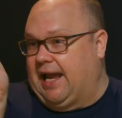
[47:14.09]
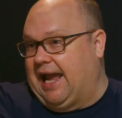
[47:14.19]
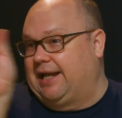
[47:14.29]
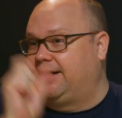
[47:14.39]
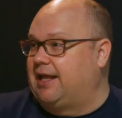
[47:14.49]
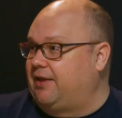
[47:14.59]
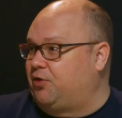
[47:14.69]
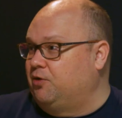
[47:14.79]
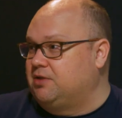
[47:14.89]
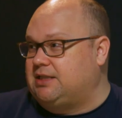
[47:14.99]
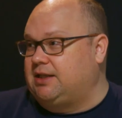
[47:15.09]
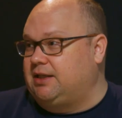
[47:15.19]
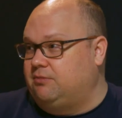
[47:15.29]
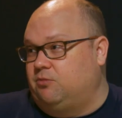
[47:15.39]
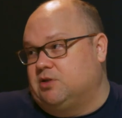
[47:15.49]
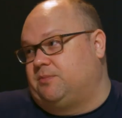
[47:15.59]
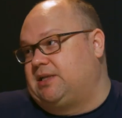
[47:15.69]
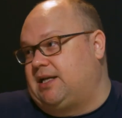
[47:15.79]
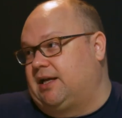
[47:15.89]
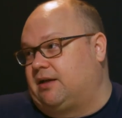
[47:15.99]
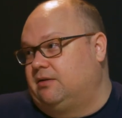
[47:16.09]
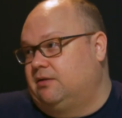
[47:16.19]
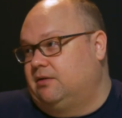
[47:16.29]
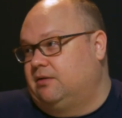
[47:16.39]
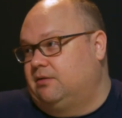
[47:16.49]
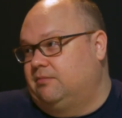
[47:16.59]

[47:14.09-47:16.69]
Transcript: adding that third scene was a mistake. Yeah.